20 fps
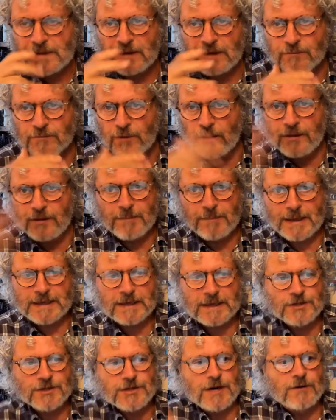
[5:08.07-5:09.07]
rather than
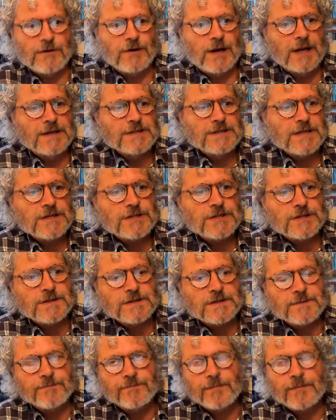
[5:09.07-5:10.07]
making
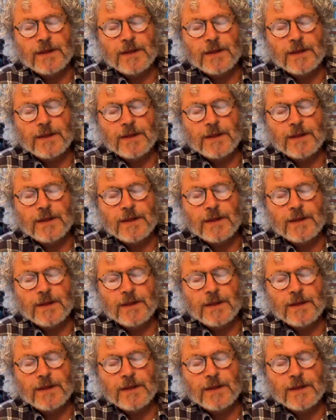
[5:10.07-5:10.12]
generalizations.